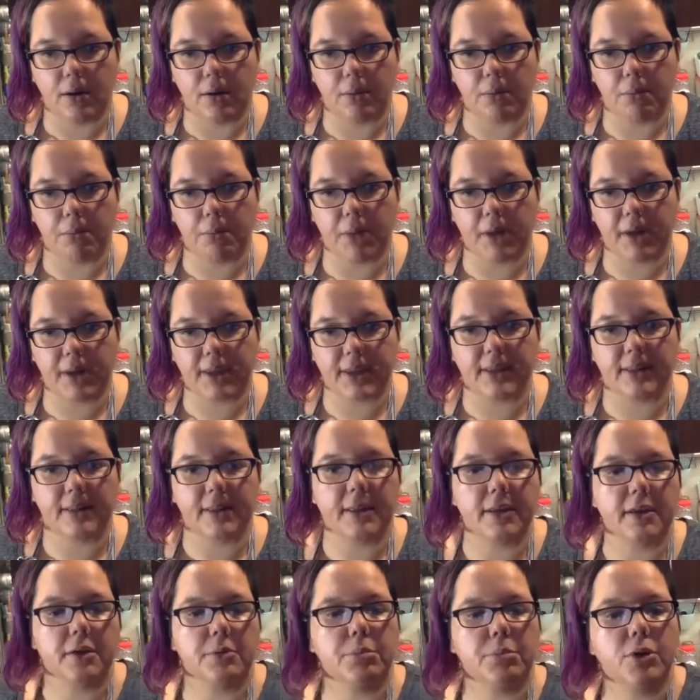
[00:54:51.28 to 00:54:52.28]
monkey
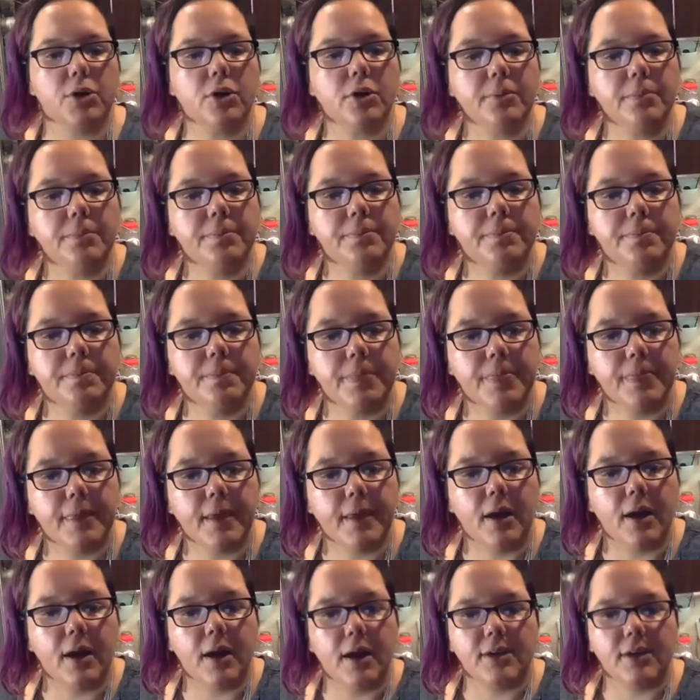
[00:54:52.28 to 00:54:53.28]
labor.
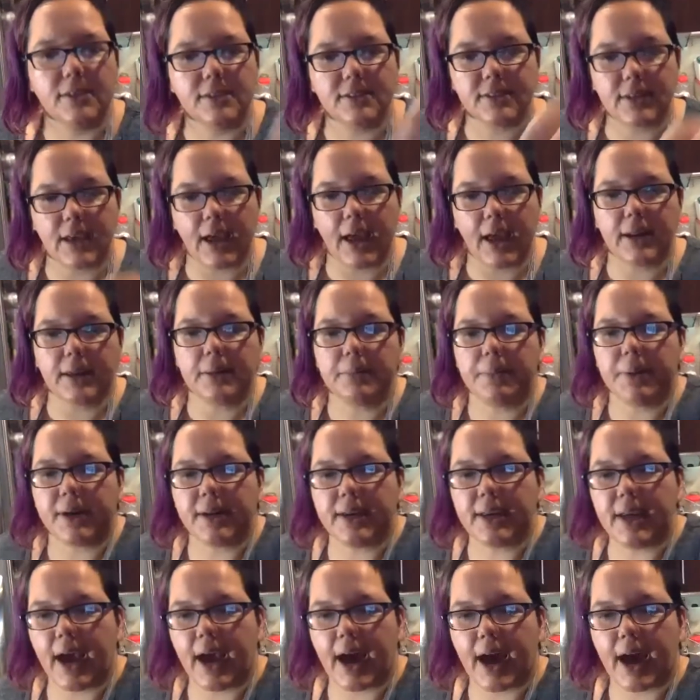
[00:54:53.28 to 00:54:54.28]
Does
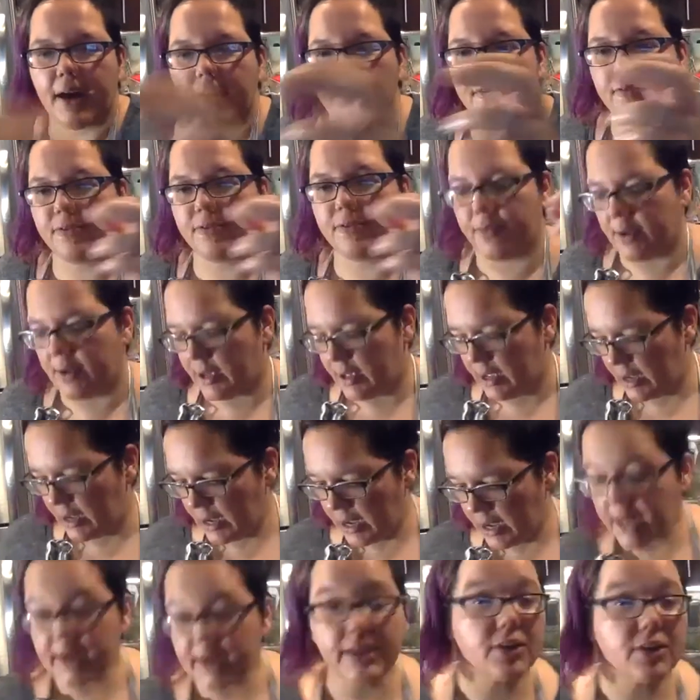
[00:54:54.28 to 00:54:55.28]
anybody have
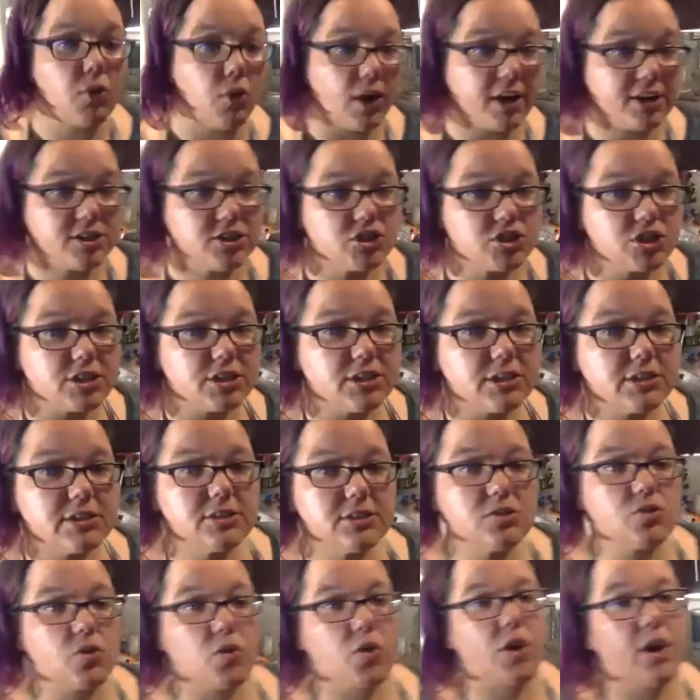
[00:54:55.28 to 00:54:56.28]
any
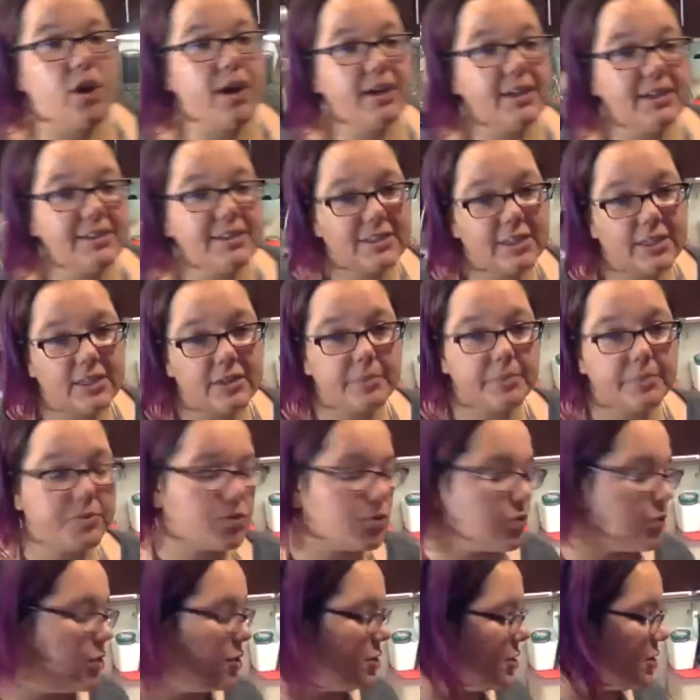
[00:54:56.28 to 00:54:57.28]
questions or any tips
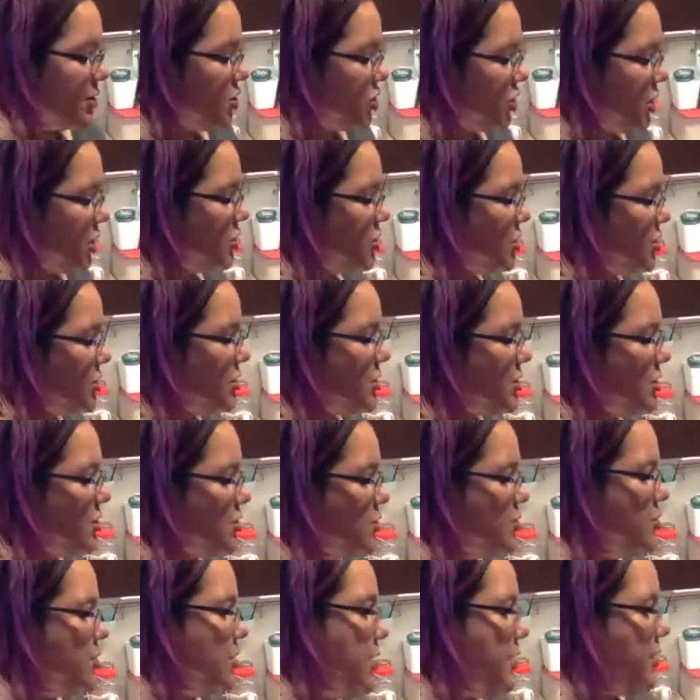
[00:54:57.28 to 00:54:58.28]
or suggestions that
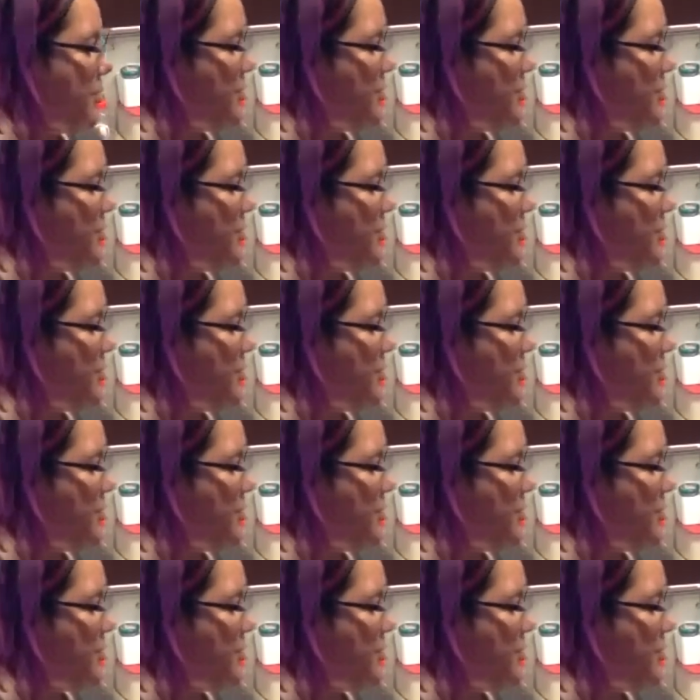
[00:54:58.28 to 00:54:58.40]
you think